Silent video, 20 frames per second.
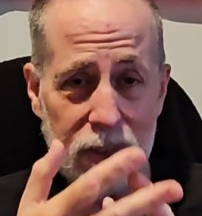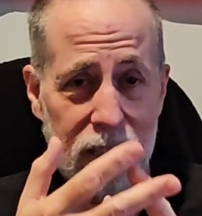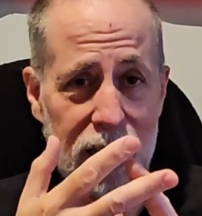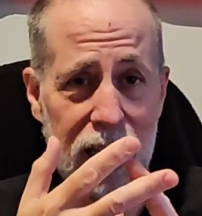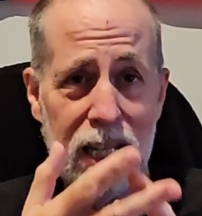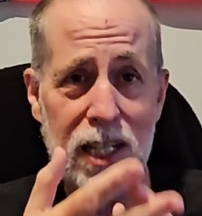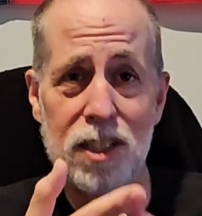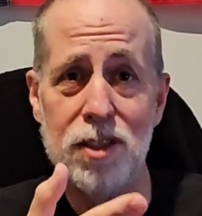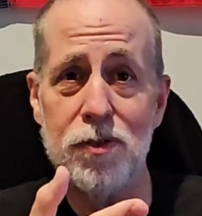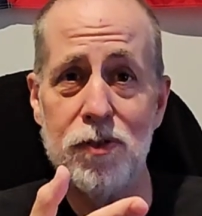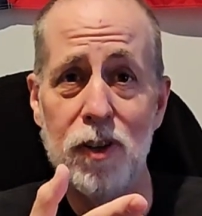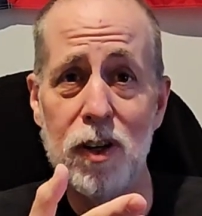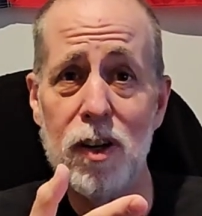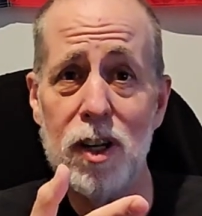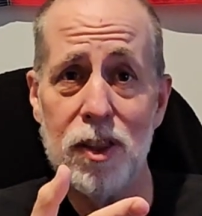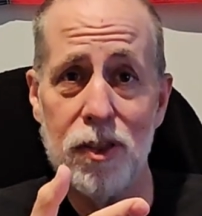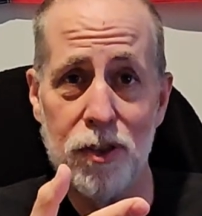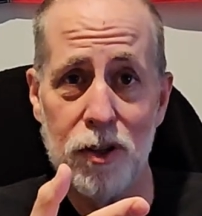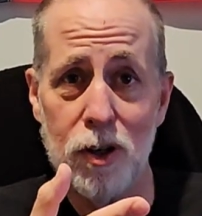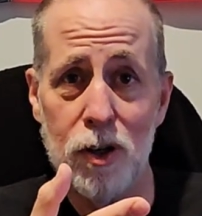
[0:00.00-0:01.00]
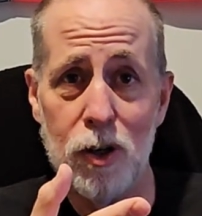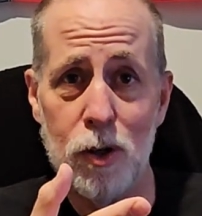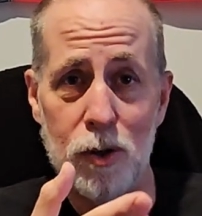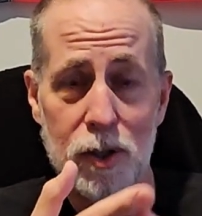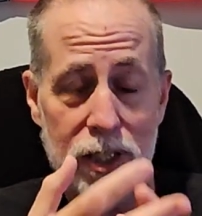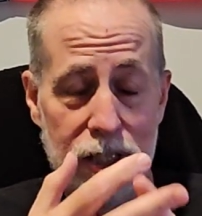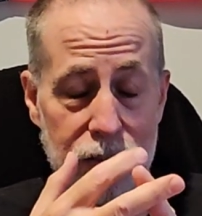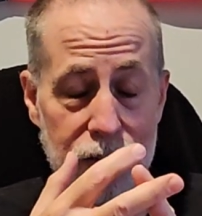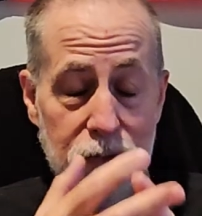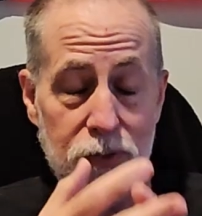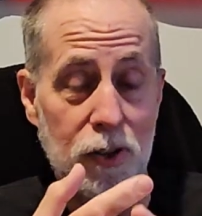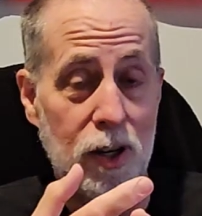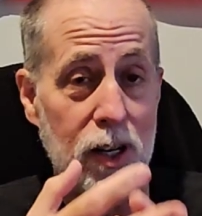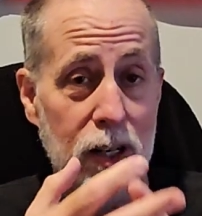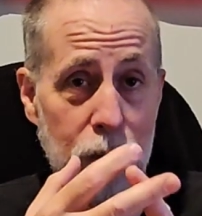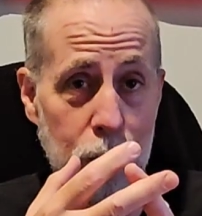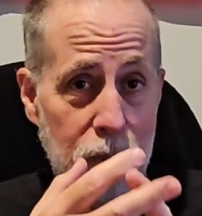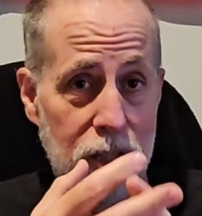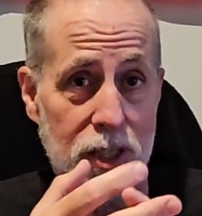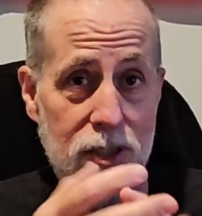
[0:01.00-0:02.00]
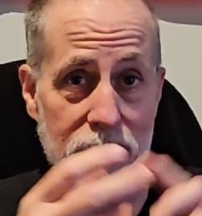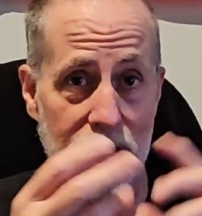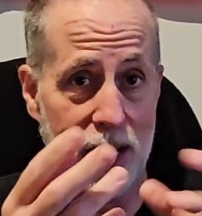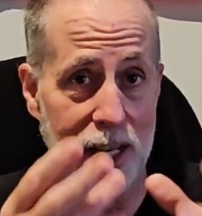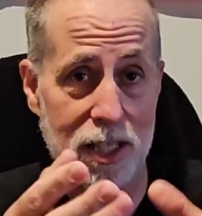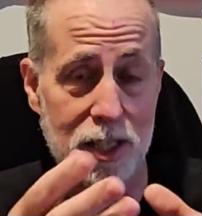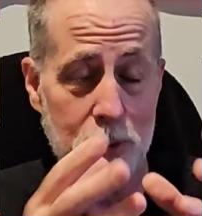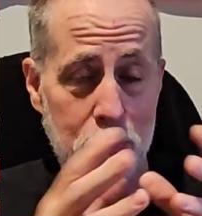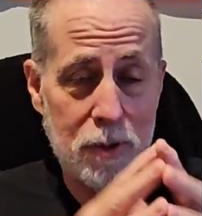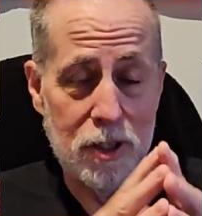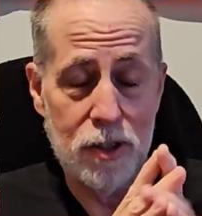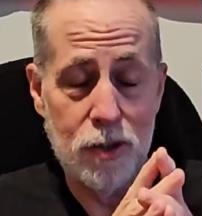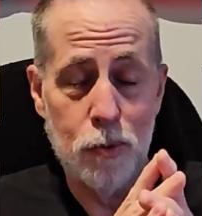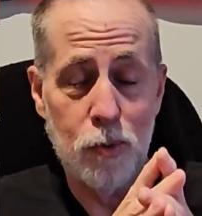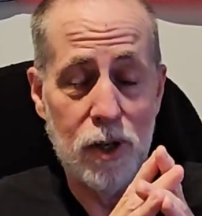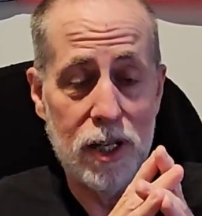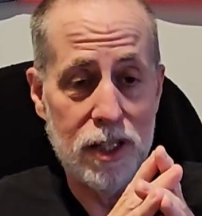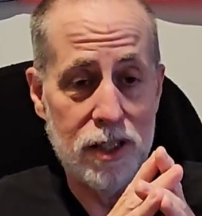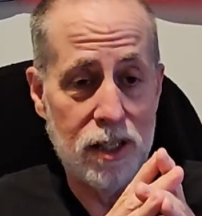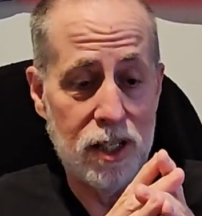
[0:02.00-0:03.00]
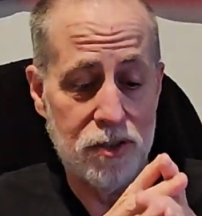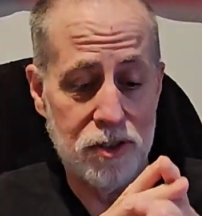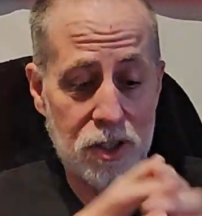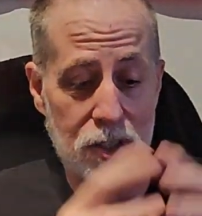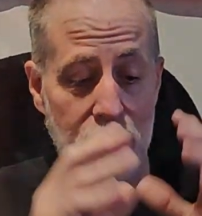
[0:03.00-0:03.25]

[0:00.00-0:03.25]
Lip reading: And it's very thorough, and it's very well documented the way he does it.